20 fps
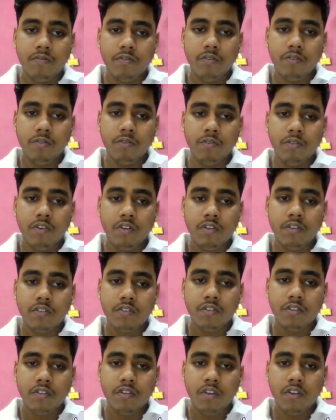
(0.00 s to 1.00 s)
4,
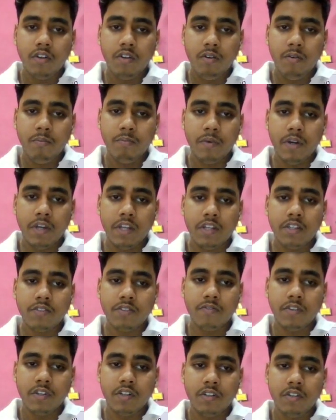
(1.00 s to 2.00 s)

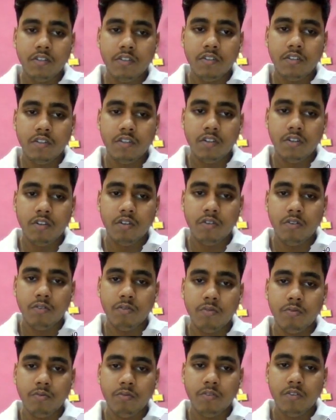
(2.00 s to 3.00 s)
-1,
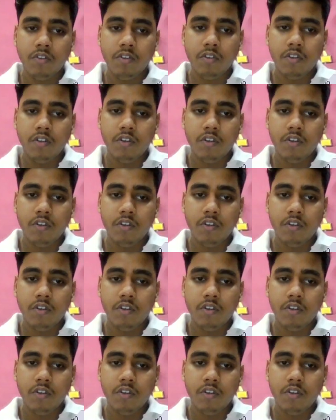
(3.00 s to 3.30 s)
2,